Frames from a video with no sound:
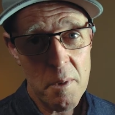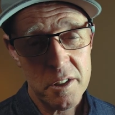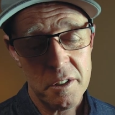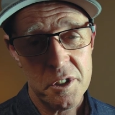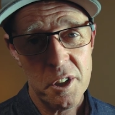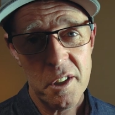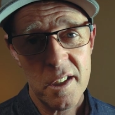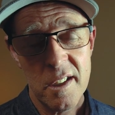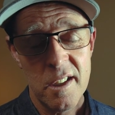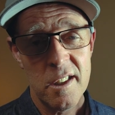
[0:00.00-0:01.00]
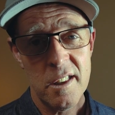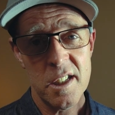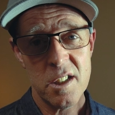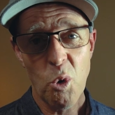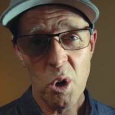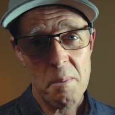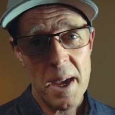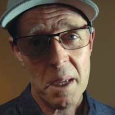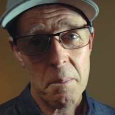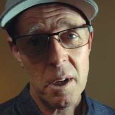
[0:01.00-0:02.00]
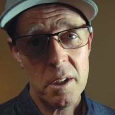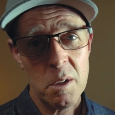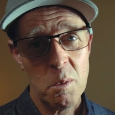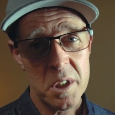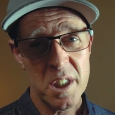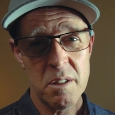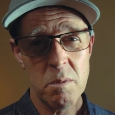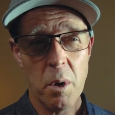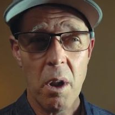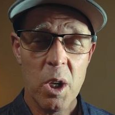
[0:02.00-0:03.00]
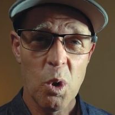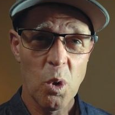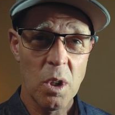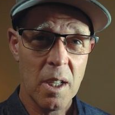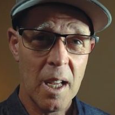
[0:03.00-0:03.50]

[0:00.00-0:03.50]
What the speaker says: modes of shooting. There's automatic mode, which is what I call